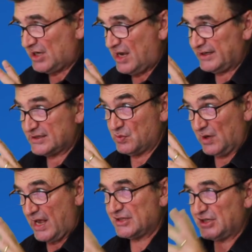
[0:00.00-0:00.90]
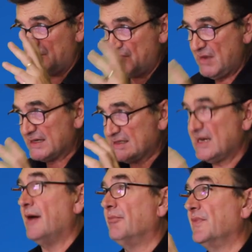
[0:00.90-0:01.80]
artists will actually mix
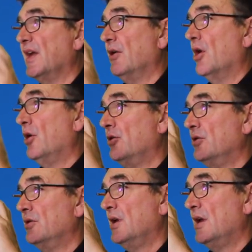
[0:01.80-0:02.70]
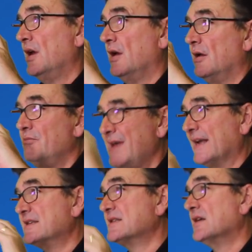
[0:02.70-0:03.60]
up their own
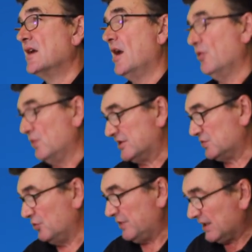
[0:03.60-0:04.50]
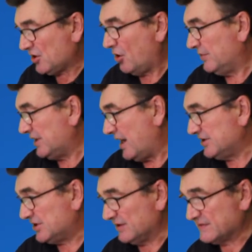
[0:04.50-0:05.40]
mix, which will be a
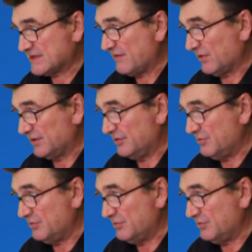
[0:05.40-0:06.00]
combination of several of the